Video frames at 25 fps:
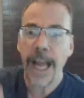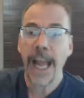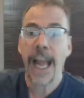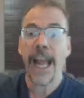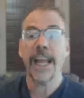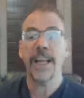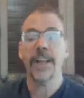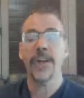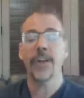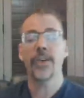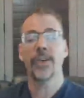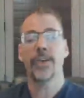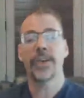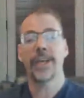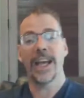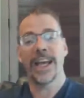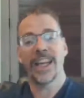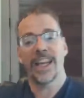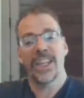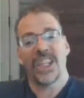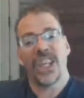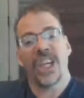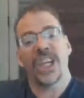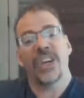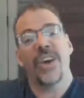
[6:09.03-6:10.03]
And you
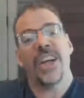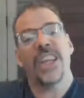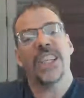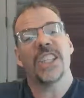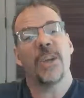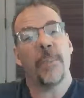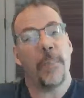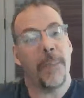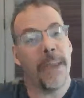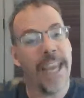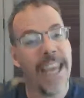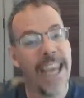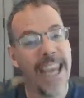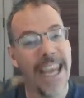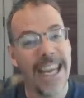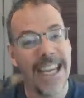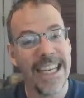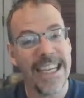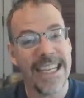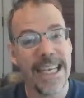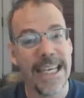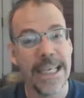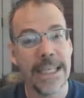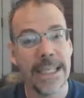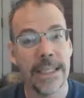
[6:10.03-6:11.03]
generate some
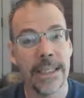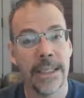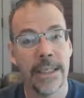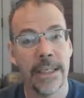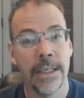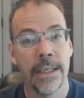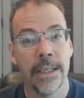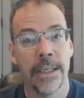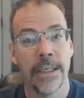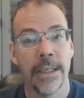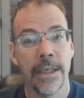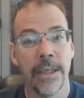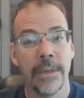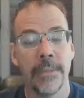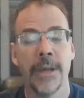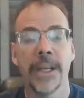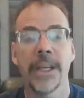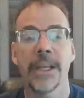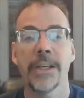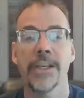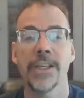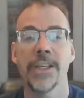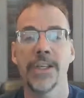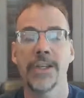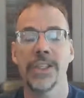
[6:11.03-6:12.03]
heat
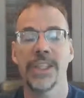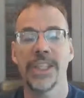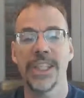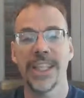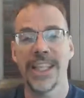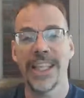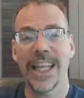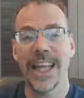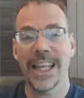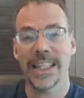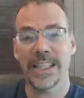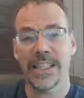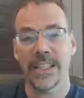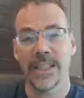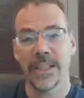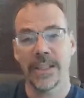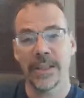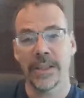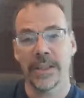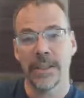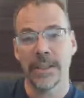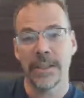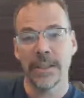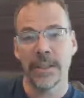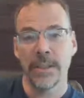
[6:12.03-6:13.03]
because you see that's
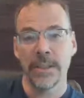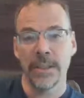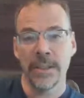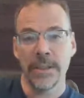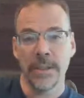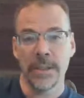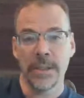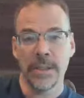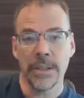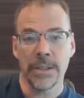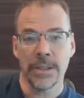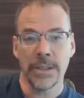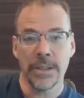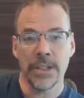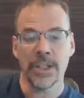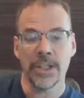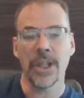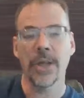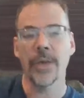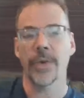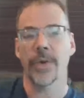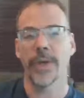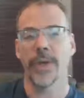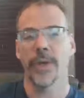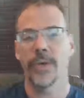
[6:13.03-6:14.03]

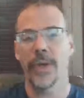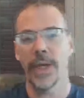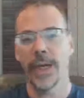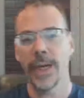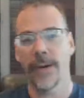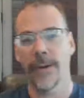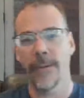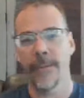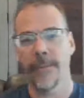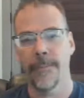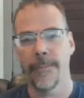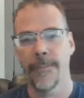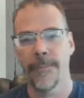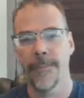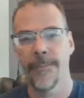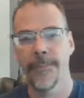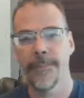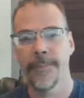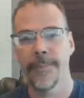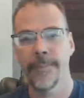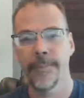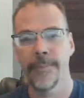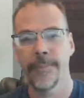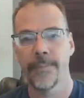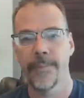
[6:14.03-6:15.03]
slowing you down
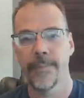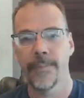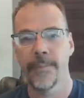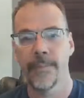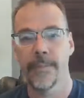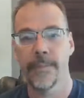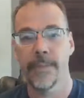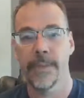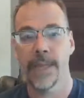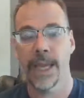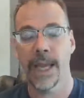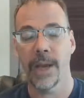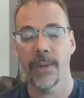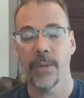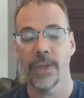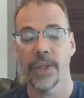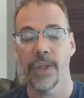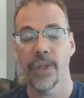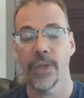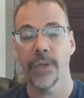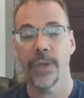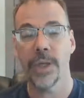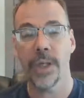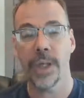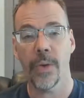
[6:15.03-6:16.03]
to get what
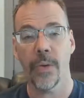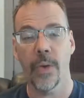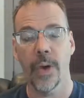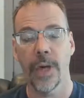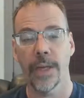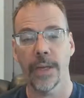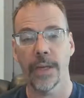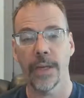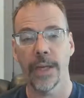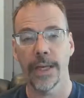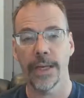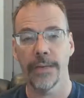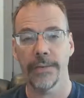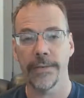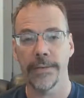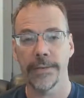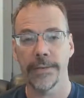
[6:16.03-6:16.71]
you really want in life.